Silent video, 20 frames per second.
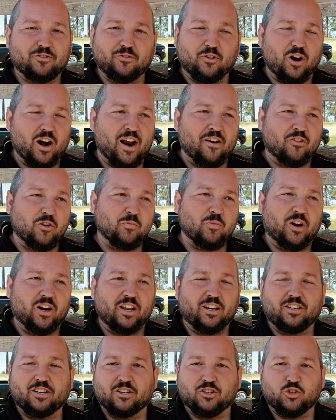for
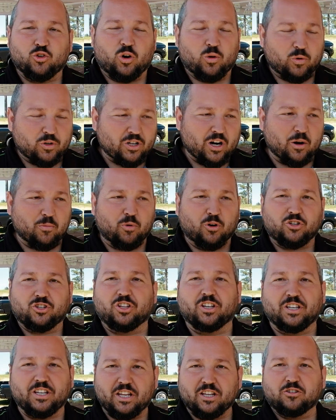everybody to enjoy. We're trying to push
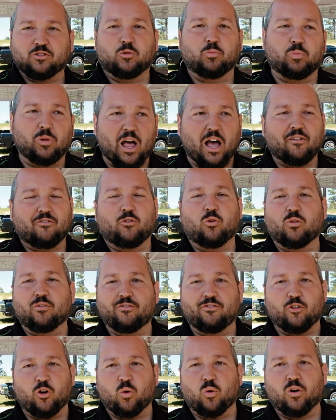the diesel platform
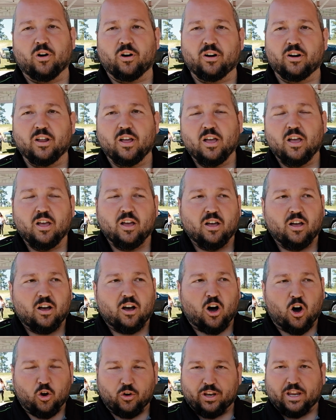forward
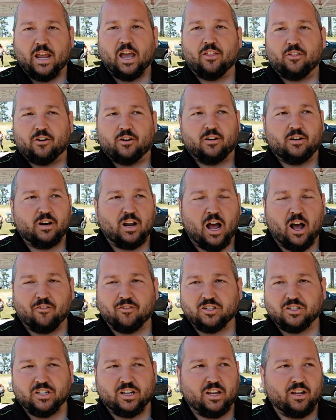all together.
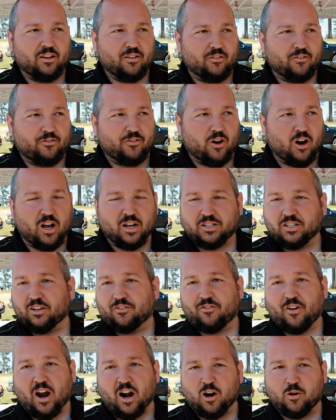Obviously, for us at
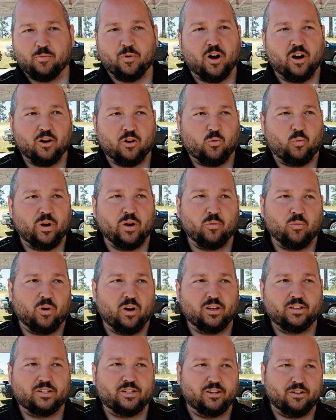Firepunk, you
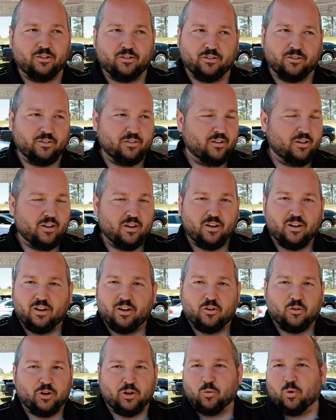want to
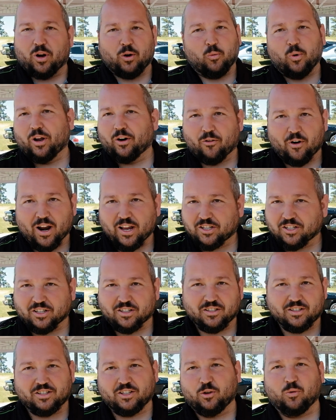win
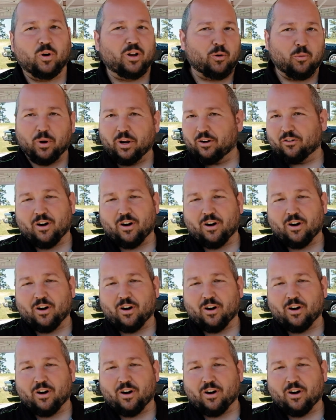races, you want to win